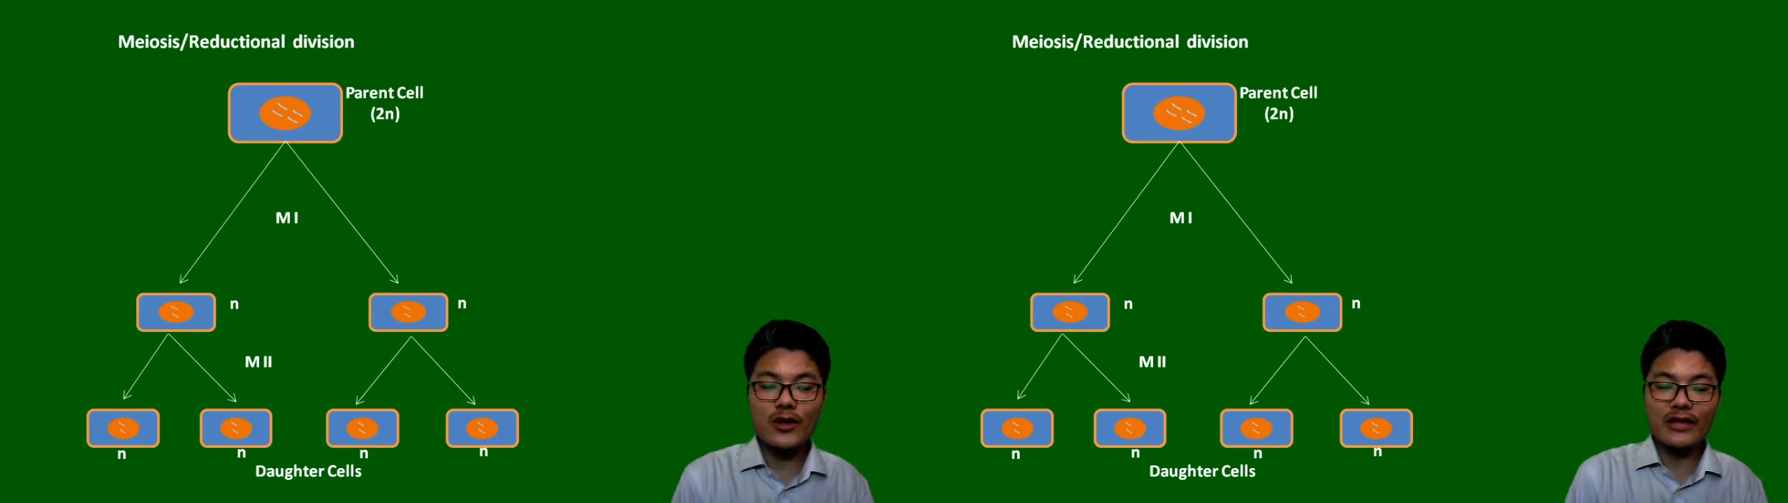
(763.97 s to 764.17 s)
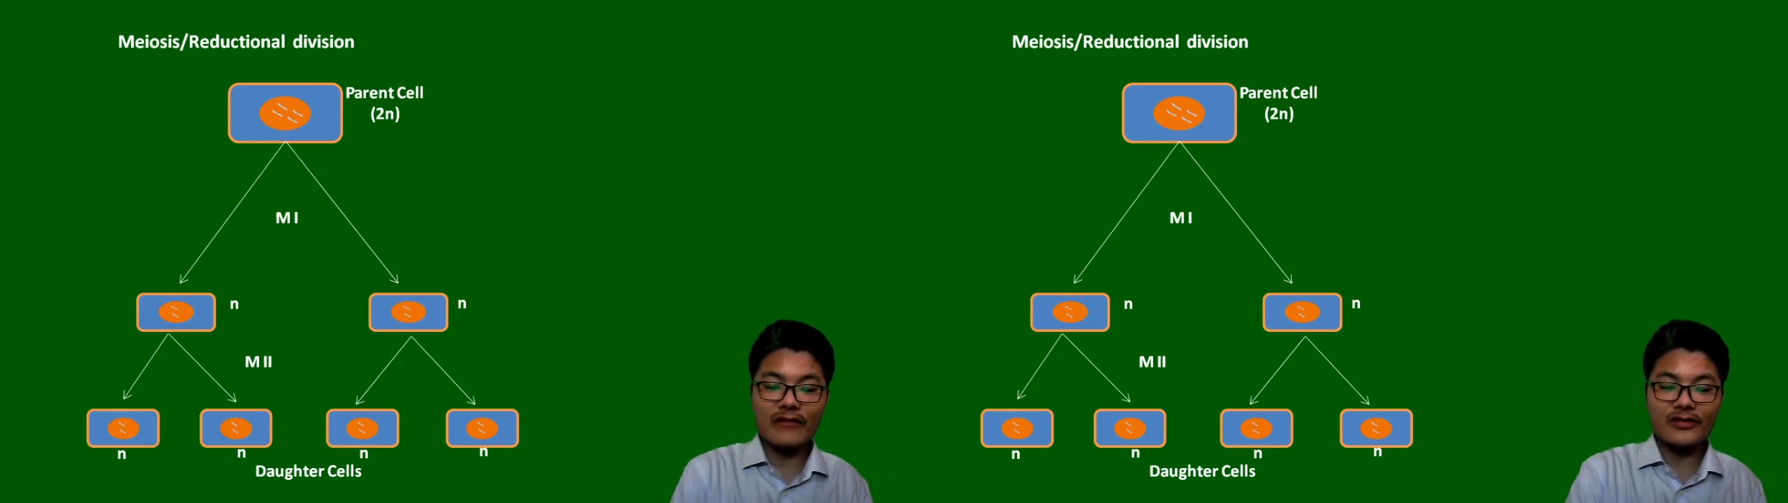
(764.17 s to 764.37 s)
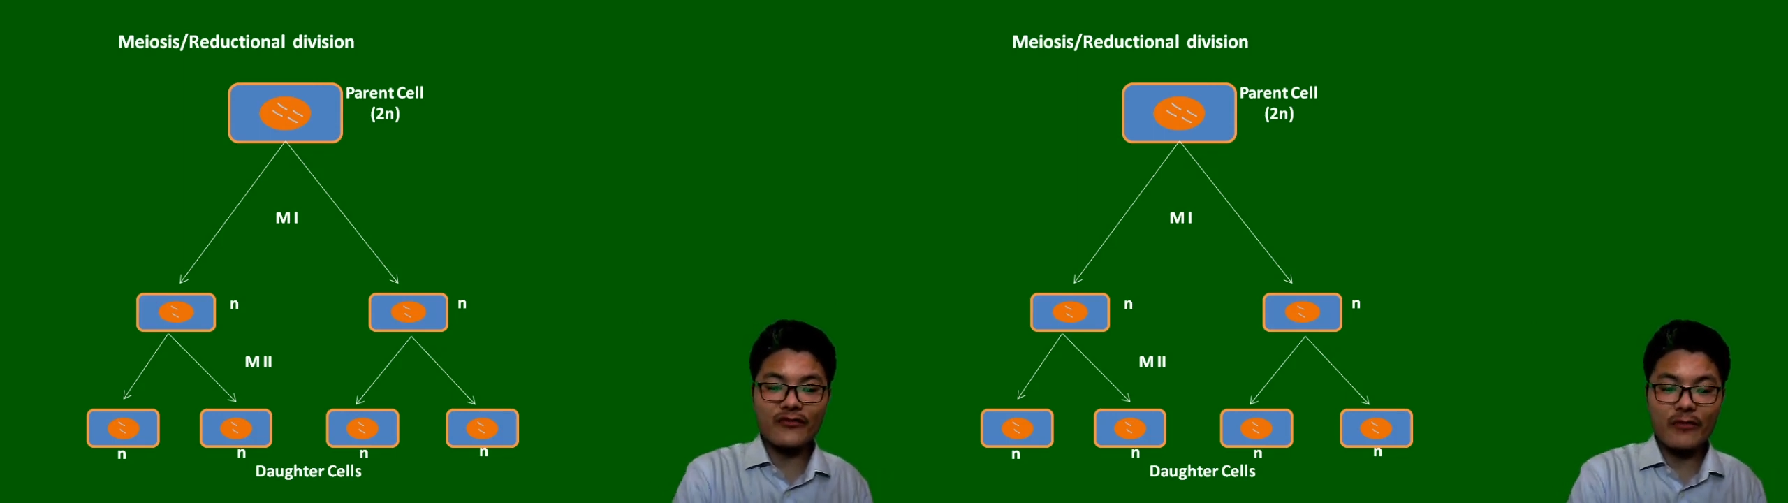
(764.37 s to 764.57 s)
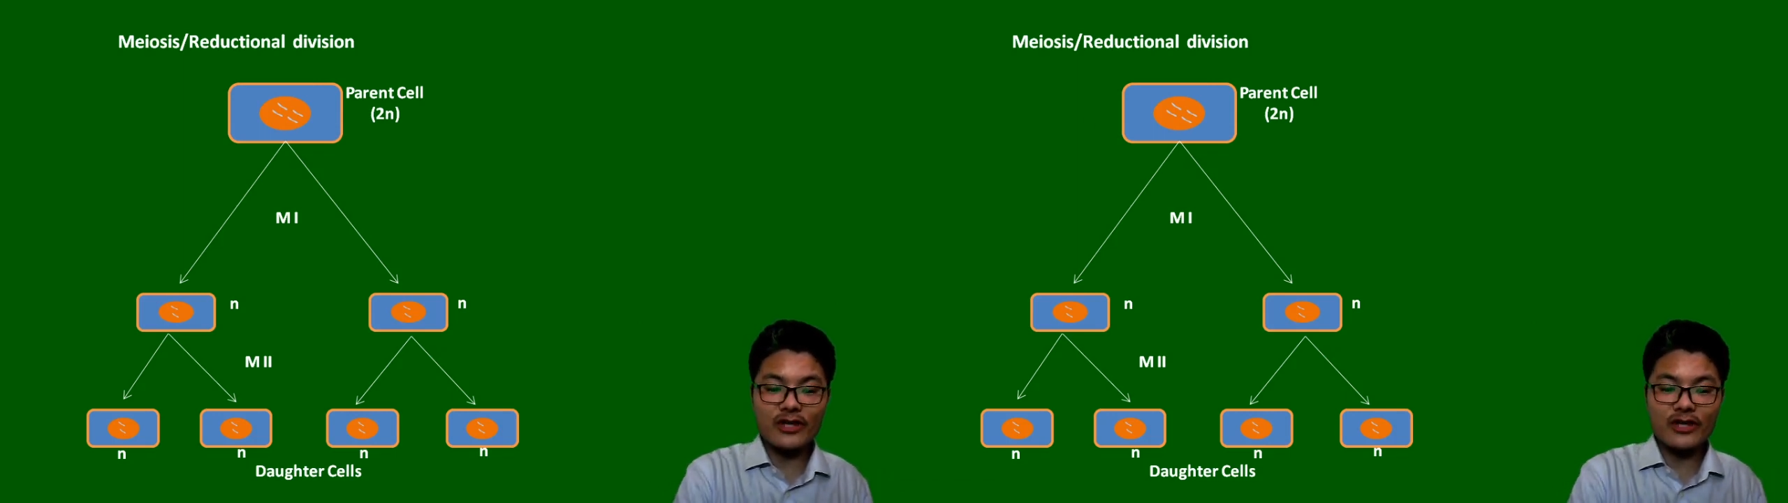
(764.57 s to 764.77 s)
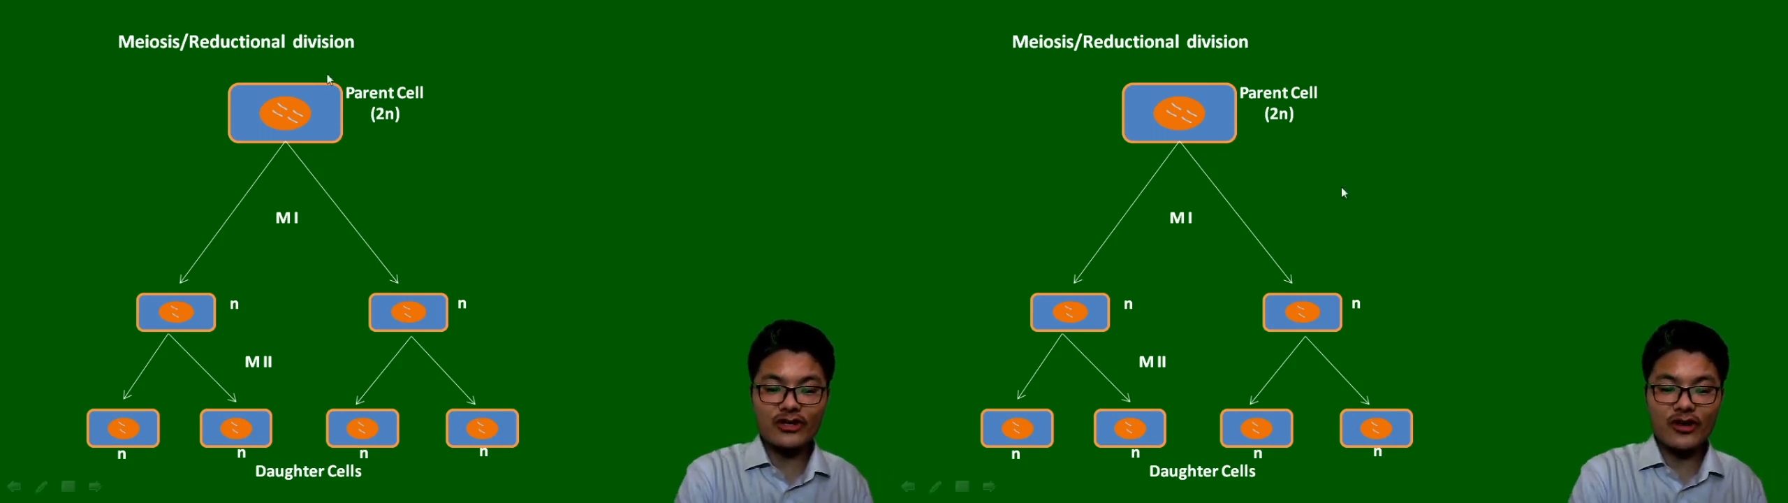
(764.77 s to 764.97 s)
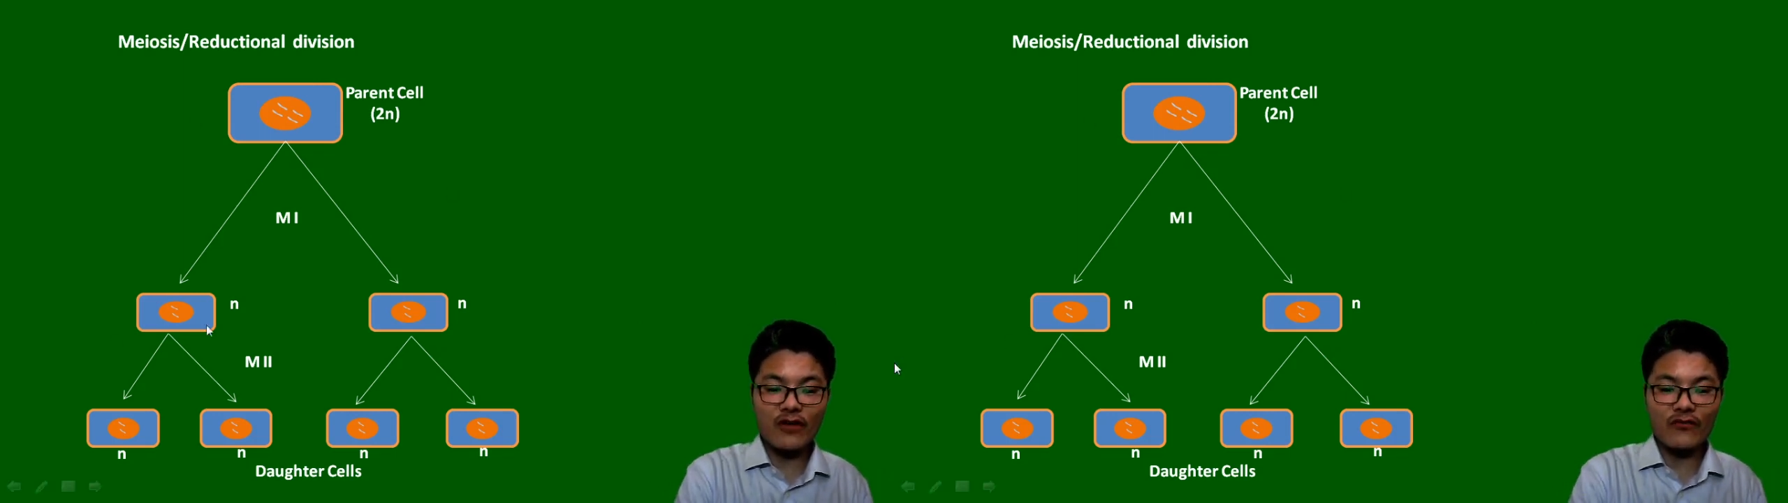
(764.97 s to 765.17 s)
there is formation of